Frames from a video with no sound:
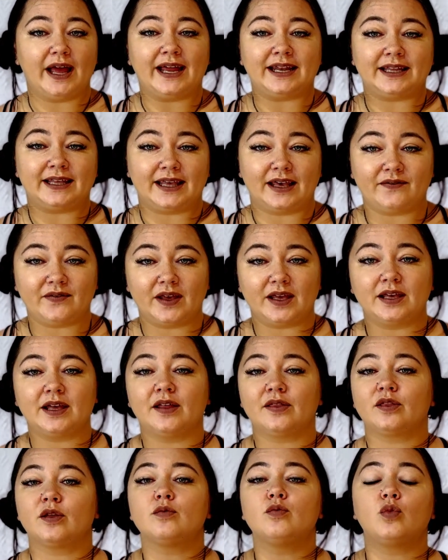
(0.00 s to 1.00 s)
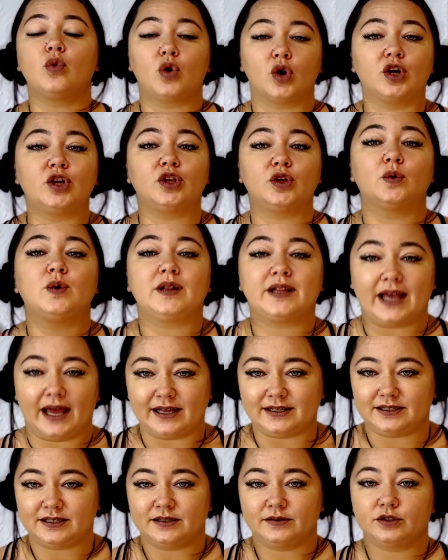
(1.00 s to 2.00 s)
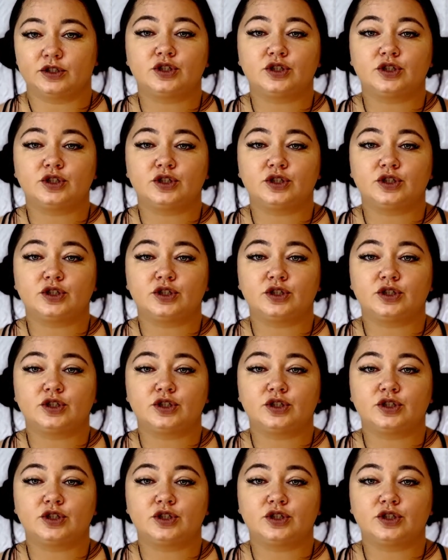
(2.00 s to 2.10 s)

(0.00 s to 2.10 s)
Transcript: and giving, the more you will get.